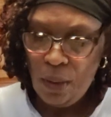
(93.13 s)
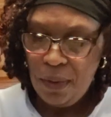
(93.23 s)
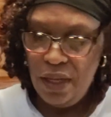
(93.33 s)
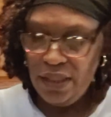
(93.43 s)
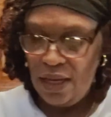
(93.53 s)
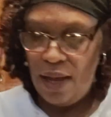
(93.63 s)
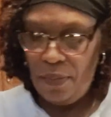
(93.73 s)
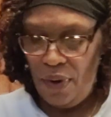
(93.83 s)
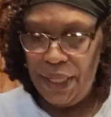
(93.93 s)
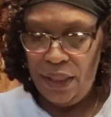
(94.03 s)
Pink salmon,
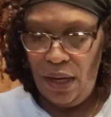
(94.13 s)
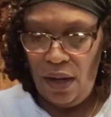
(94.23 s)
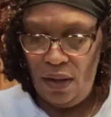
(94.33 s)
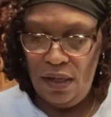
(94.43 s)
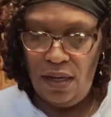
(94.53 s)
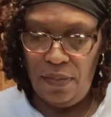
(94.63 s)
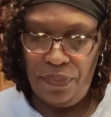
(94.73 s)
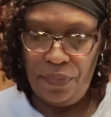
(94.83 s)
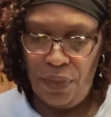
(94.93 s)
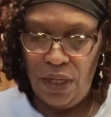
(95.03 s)
break it all up
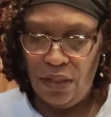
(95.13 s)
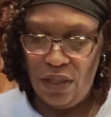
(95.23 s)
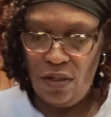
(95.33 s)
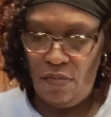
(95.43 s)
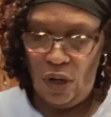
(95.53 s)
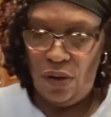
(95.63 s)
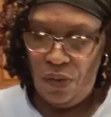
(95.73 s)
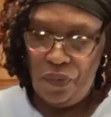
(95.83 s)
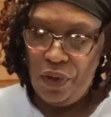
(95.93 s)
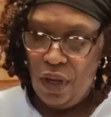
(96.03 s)
into your
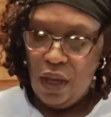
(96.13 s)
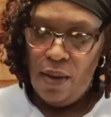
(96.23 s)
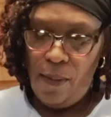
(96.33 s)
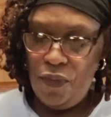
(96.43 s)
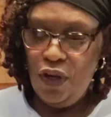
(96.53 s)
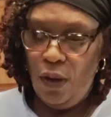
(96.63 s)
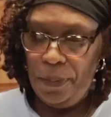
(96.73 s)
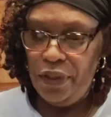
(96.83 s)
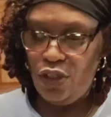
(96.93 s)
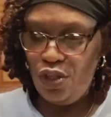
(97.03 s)
bowl. And you're going to
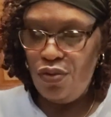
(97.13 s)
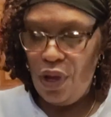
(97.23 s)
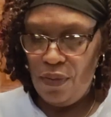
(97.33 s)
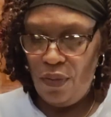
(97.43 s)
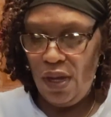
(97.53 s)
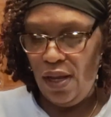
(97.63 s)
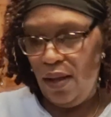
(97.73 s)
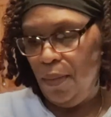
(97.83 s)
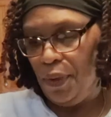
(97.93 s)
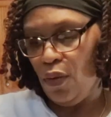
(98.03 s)
put two, well,
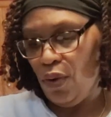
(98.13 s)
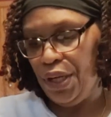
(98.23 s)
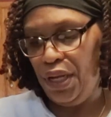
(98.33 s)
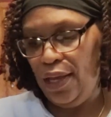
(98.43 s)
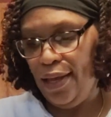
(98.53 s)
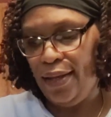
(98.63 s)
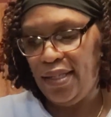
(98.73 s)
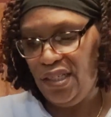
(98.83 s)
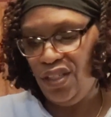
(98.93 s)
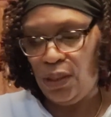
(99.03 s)
I'm going to put one egg
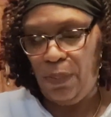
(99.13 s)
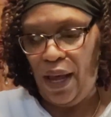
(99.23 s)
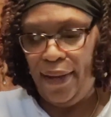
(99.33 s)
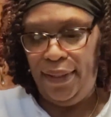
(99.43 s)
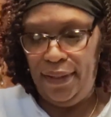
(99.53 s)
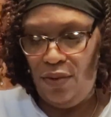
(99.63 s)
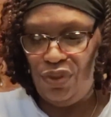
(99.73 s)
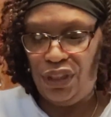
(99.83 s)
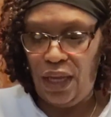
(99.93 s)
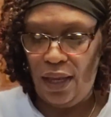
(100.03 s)
because it's just binding it
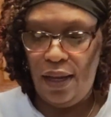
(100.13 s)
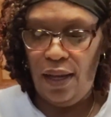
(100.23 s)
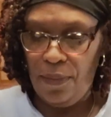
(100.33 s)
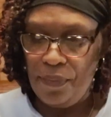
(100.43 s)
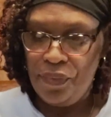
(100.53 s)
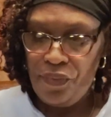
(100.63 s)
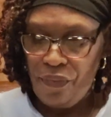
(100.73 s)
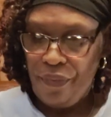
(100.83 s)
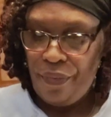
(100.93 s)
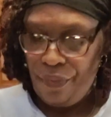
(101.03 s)
with the
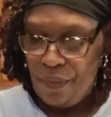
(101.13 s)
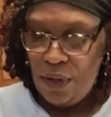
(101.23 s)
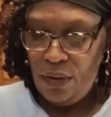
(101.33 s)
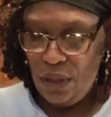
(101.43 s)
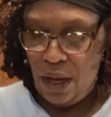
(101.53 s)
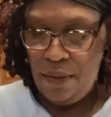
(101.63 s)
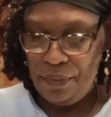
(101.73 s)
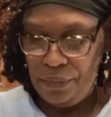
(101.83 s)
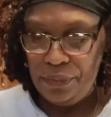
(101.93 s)
egg. Okay?